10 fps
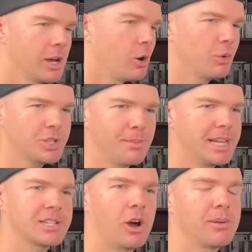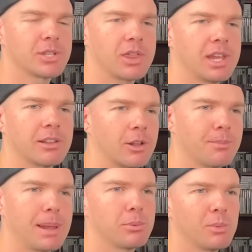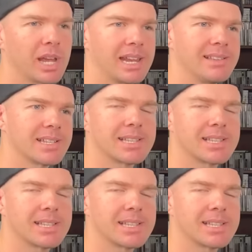All too many times, I think a lot of people will get into